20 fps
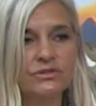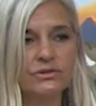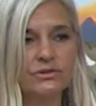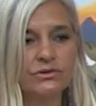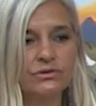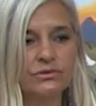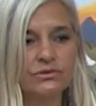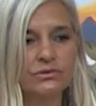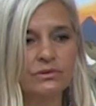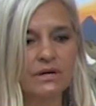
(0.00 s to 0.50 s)

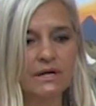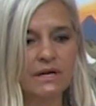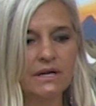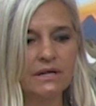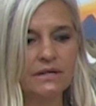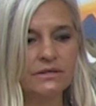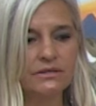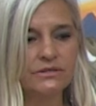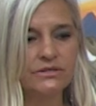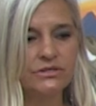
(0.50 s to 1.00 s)
do
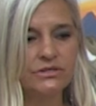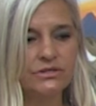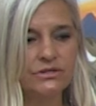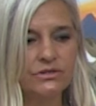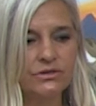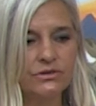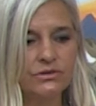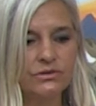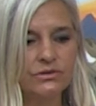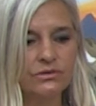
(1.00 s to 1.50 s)

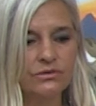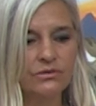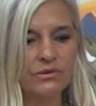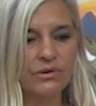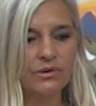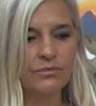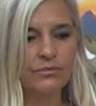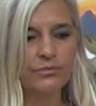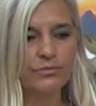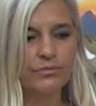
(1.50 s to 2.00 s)

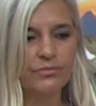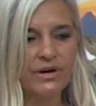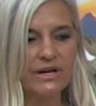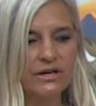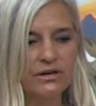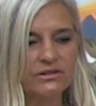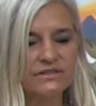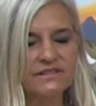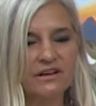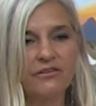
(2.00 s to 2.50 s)
to
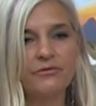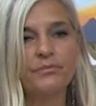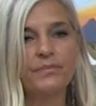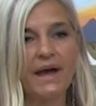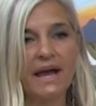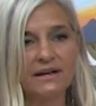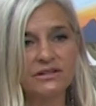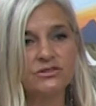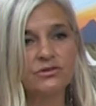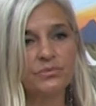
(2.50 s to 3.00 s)
bring yourself
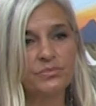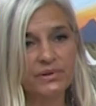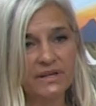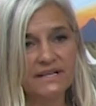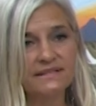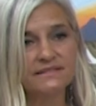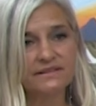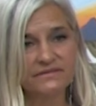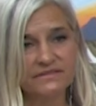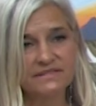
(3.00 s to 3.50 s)
back to a
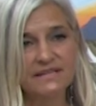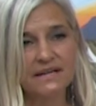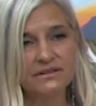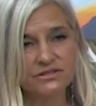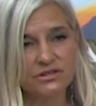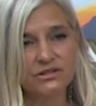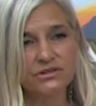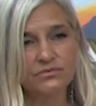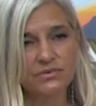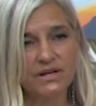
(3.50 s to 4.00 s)
place of
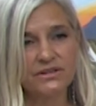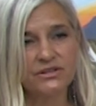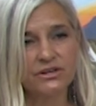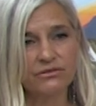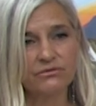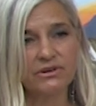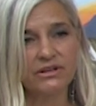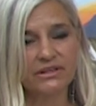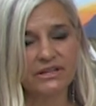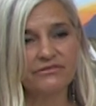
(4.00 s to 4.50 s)
centered when
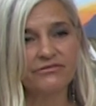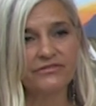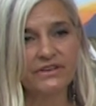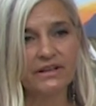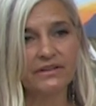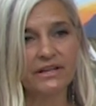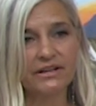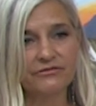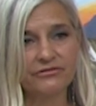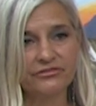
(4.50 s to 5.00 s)
you're really
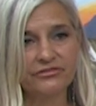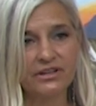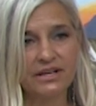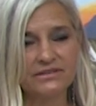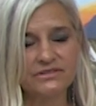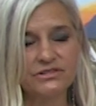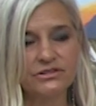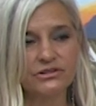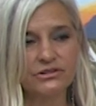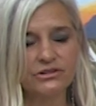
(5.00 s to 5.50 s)
feeling
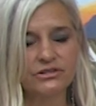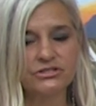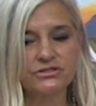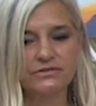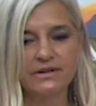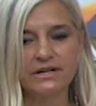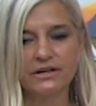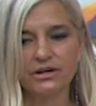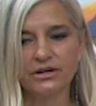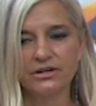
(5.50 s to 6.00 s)
flustered or
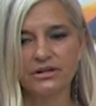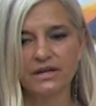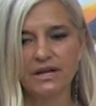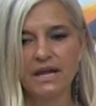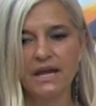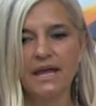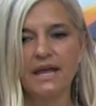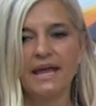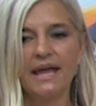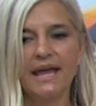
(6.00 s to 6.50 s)
triggered.
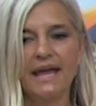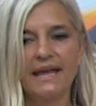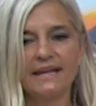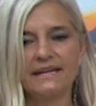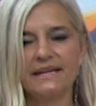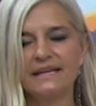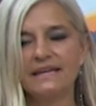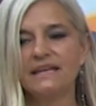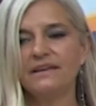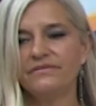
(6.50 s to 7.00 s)

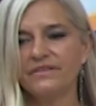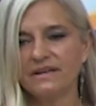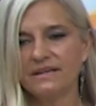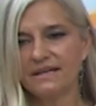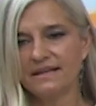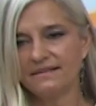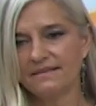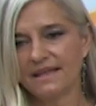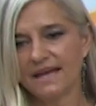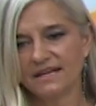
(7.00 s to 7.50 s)
And even
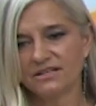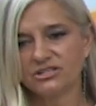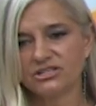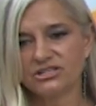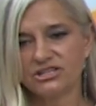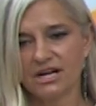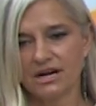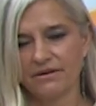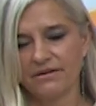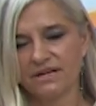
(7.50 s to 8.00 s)
in that
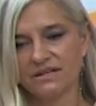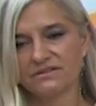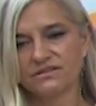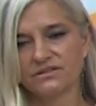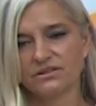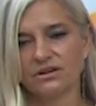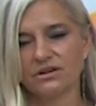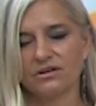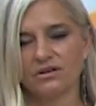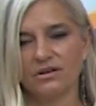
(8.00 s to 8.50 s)
sharing
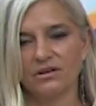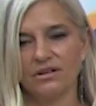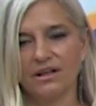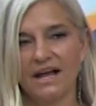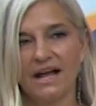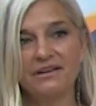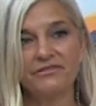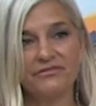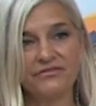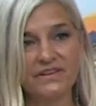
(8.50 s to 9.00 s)
circle,
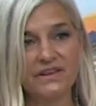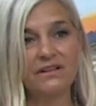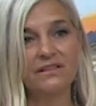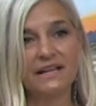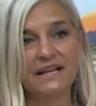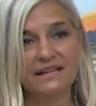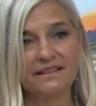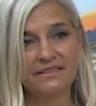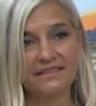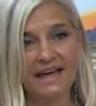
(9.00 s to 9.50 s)
I feel
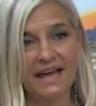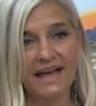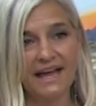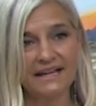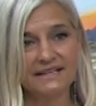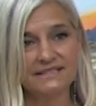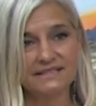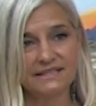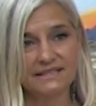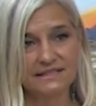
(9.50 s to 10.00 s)
like
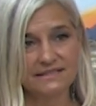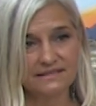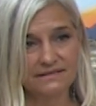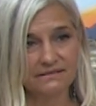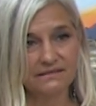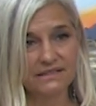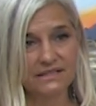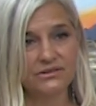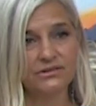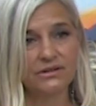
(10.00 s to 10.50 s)
that is
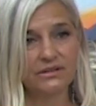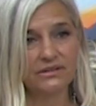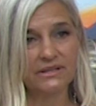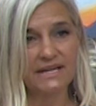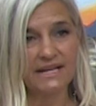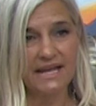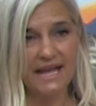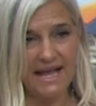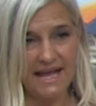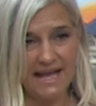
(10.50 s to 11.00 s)

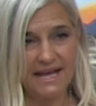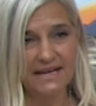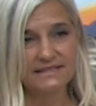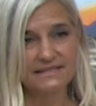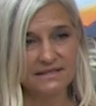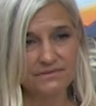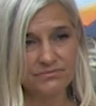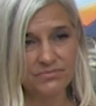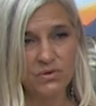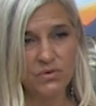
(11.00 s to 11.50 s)
literally
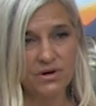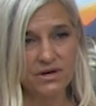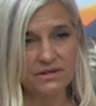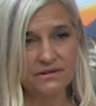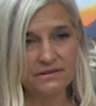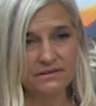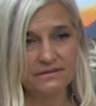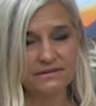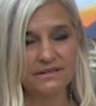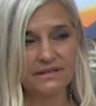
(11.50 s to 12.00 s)
as
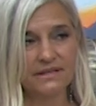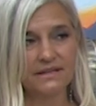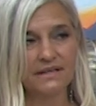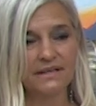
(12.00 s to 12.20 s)
important